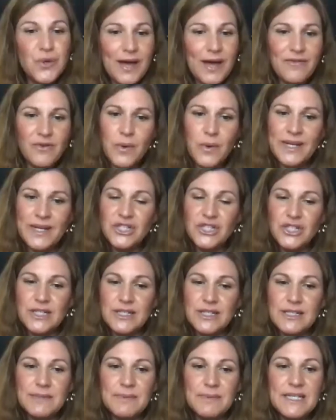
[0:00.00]
have
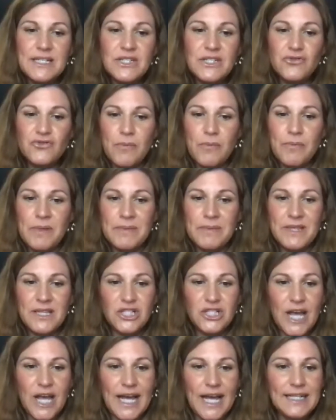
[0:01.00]
questions, please drop them in the
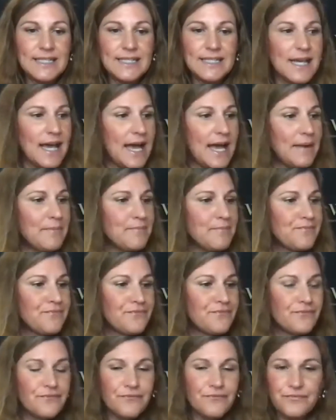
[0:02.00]
chat,
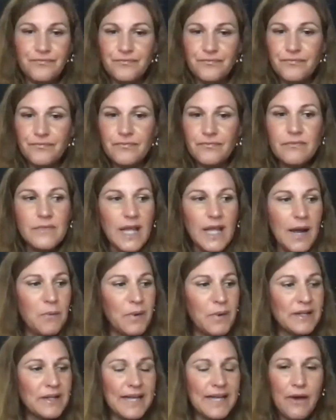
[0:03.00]
and
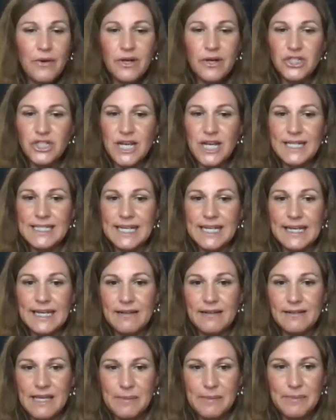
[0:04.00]
we'll carry on chatting, and
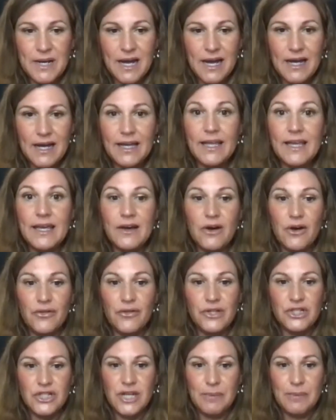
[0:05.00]
I'll keep an eye here on
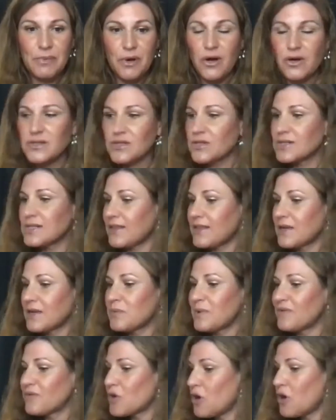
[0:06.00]
the chat box, because I think
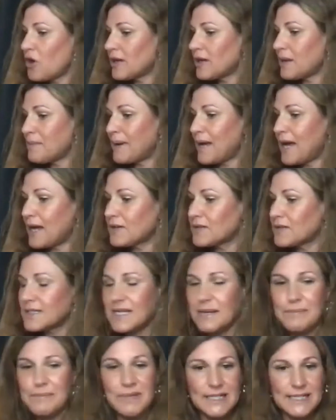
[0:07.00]
we've got about
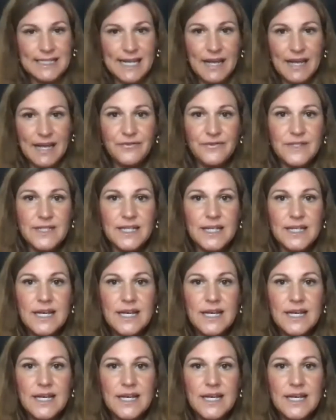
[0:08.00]
10 minutes left.